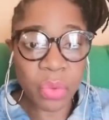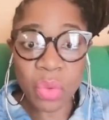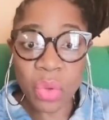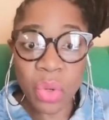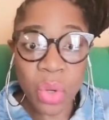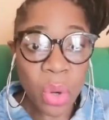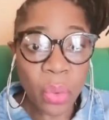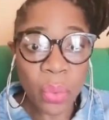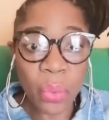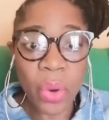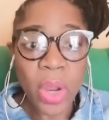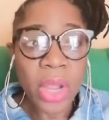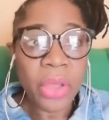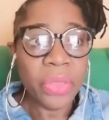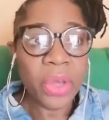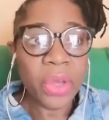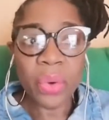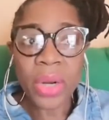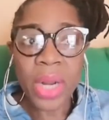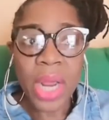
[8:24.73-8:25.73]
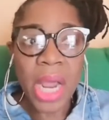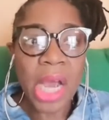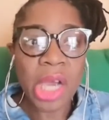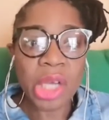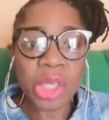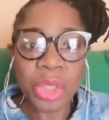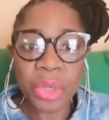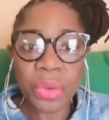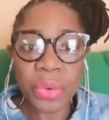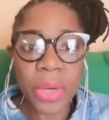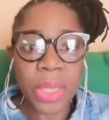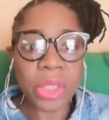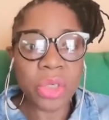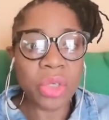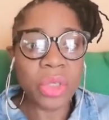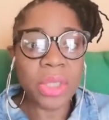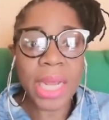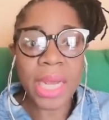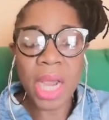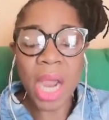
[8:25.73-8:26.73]
No, they're going to ask you
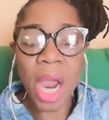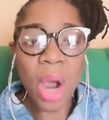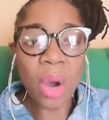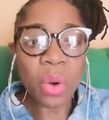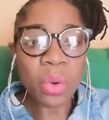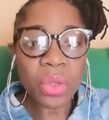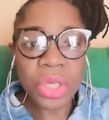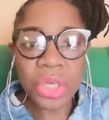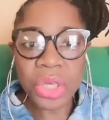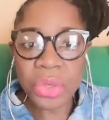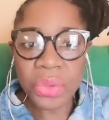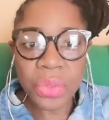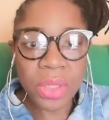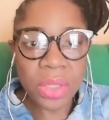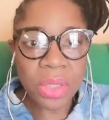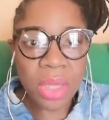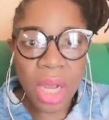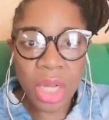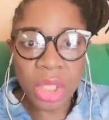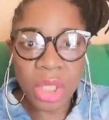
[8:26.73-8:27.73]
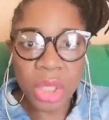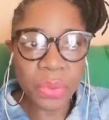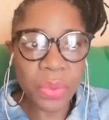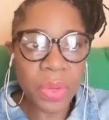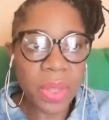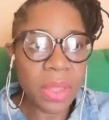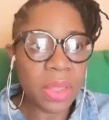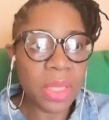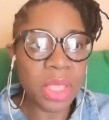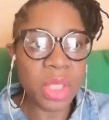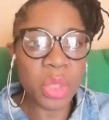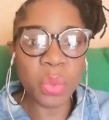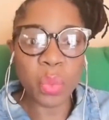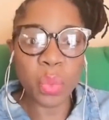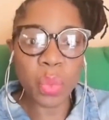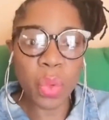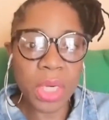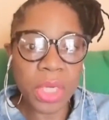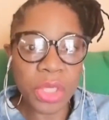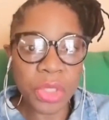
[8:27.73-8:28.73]
questions like, how did you start doing this?
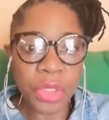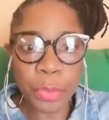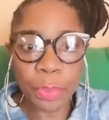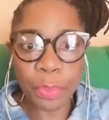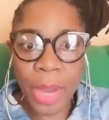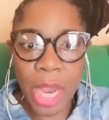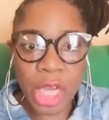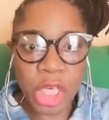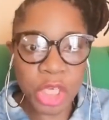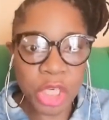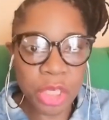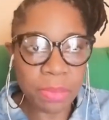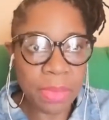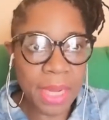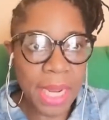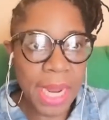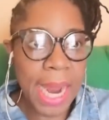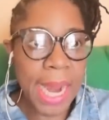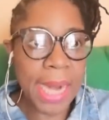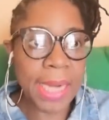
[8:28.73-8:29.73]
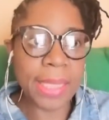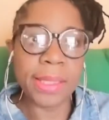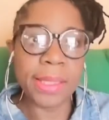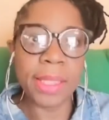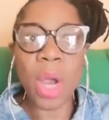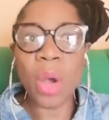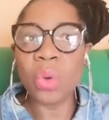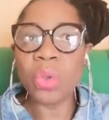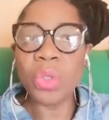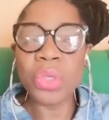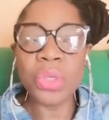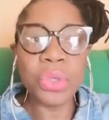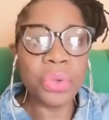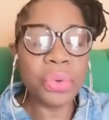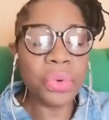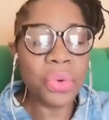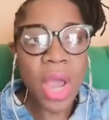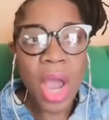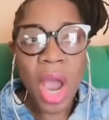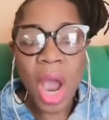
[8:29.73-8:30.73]
What is your passion behind this? How do
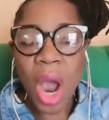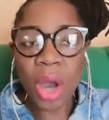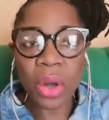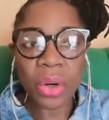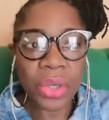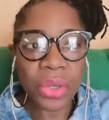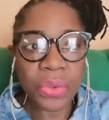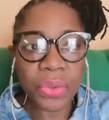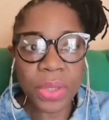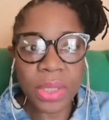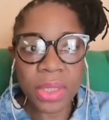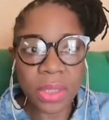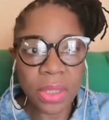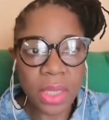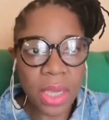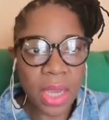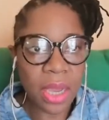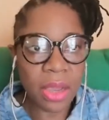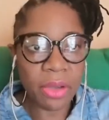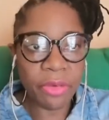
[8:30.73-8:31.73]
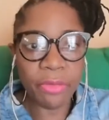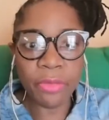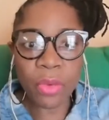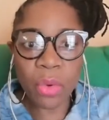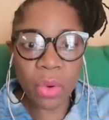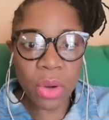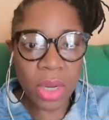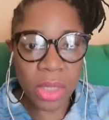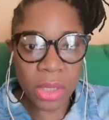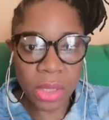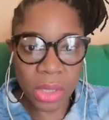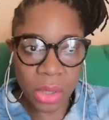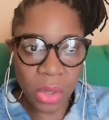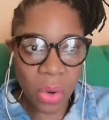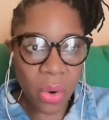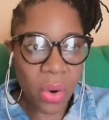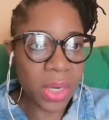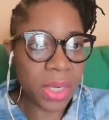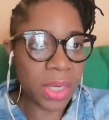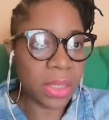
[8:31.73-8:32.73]
you stay focused
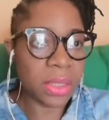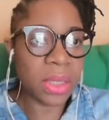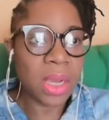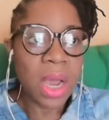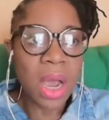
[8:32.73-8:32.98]
on this?